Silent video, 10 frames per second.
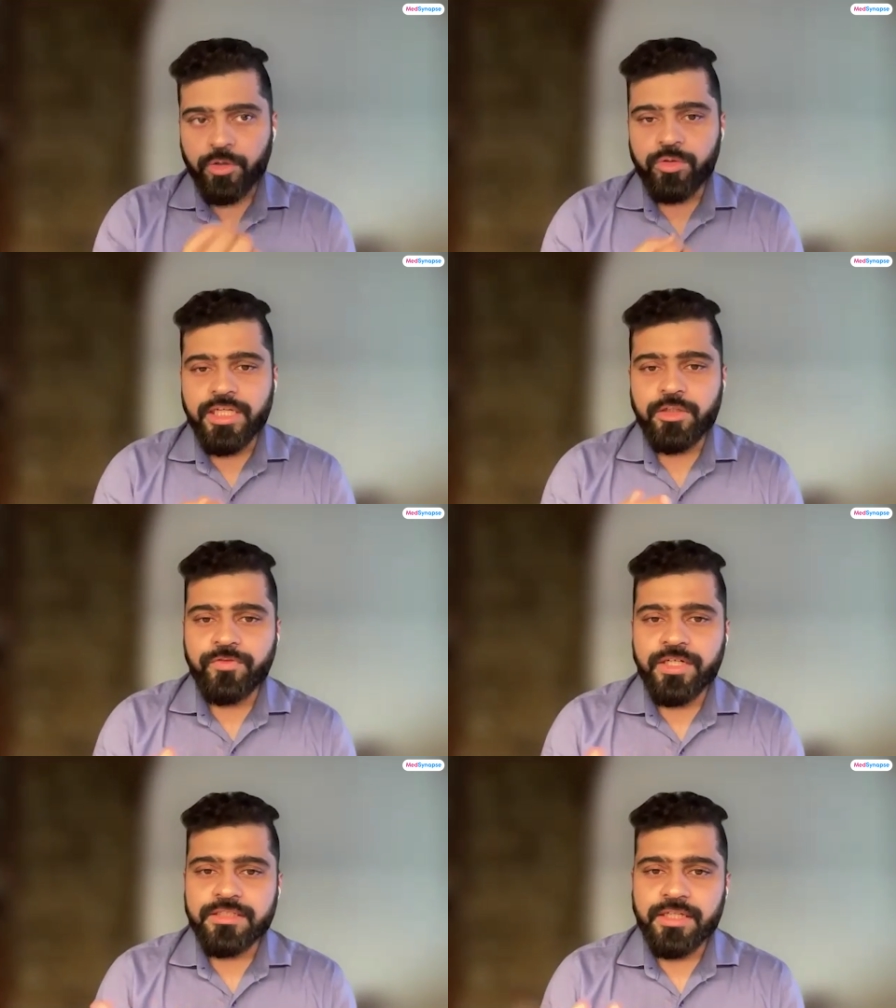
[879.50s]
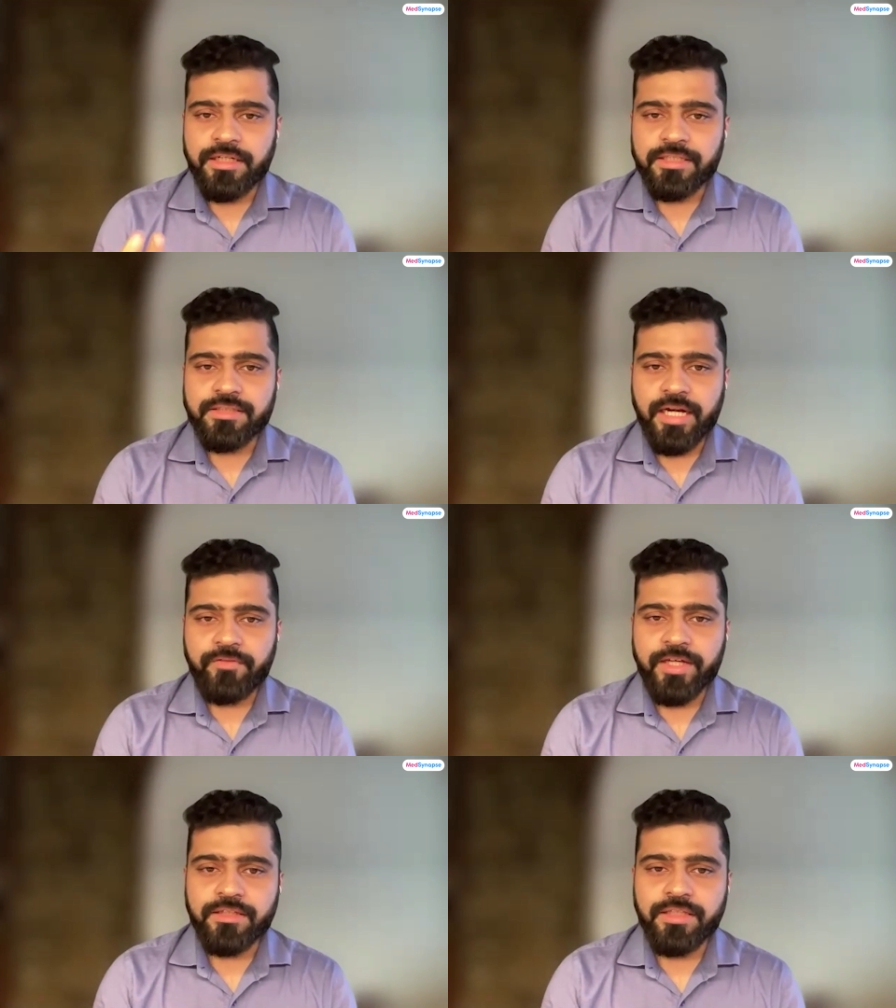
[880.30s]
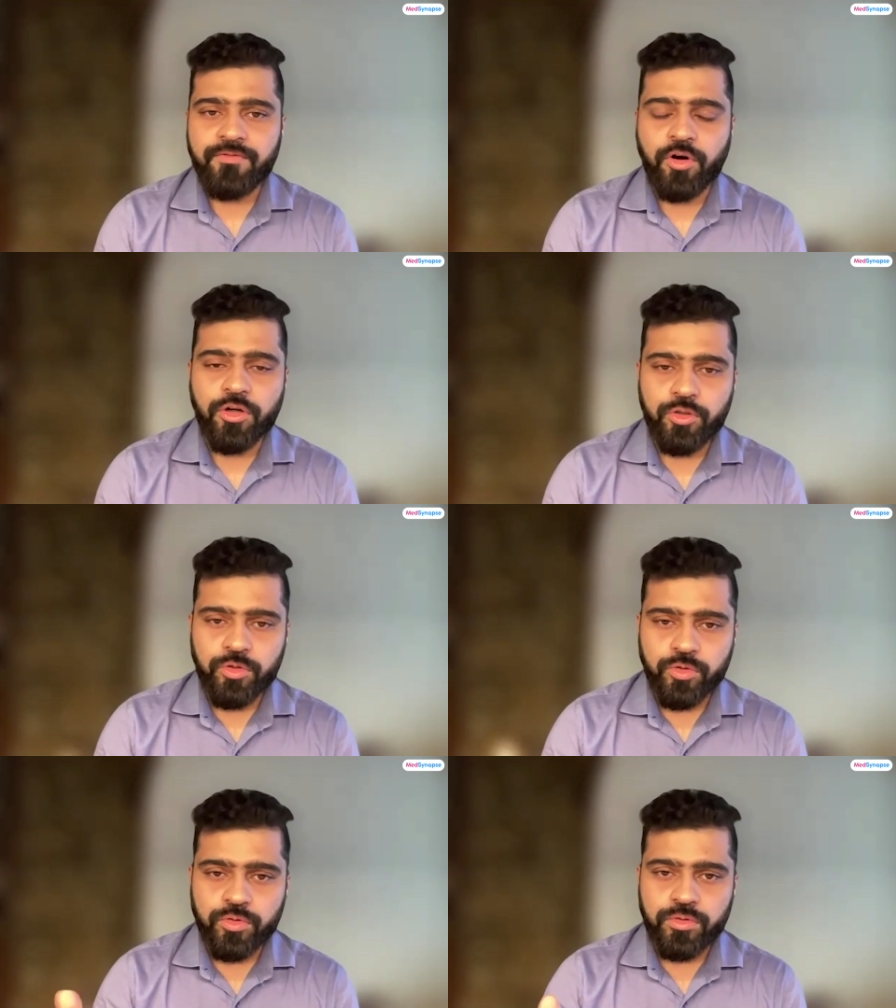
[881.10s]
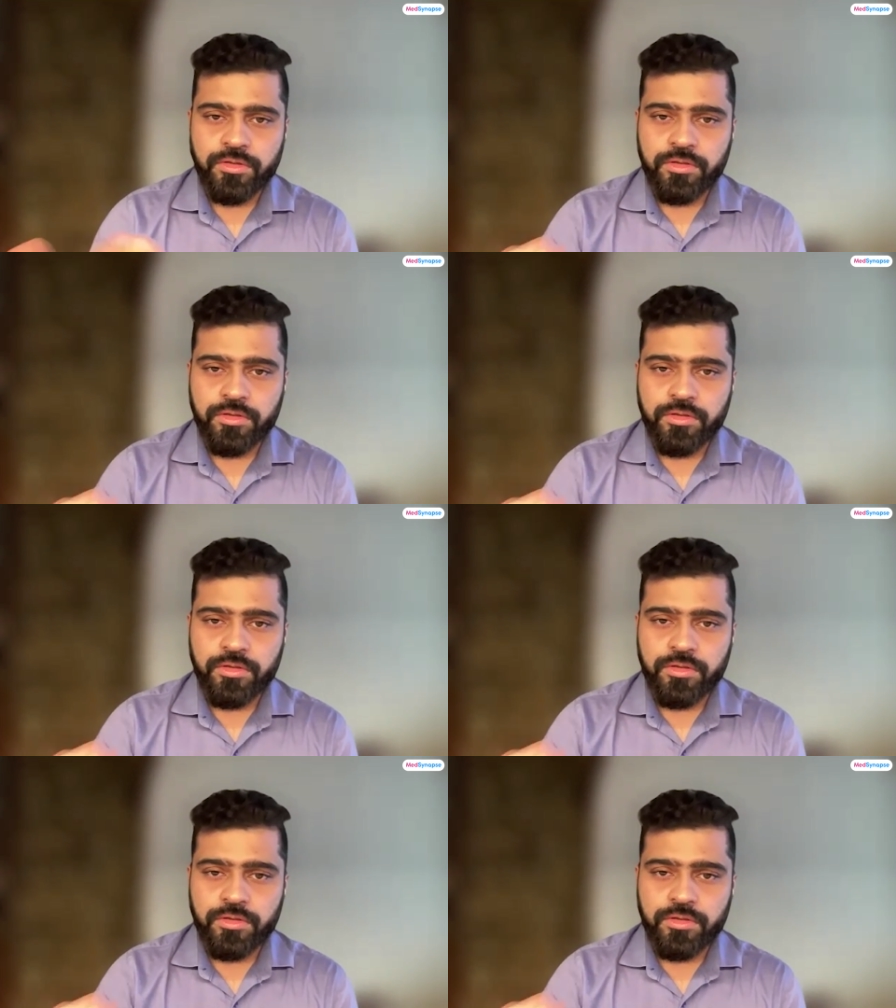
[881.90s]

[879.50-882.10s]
You need to first understand whether they want to